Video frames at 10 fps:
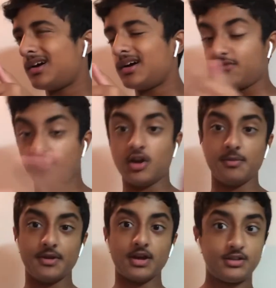
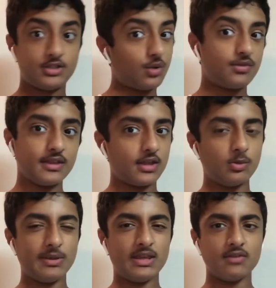Vyman. I don't think he'll
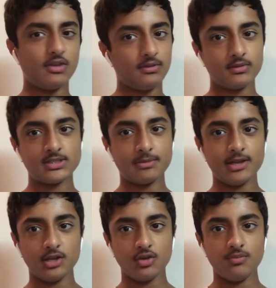be giving
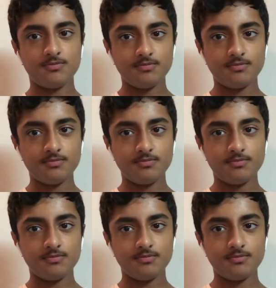Semenyo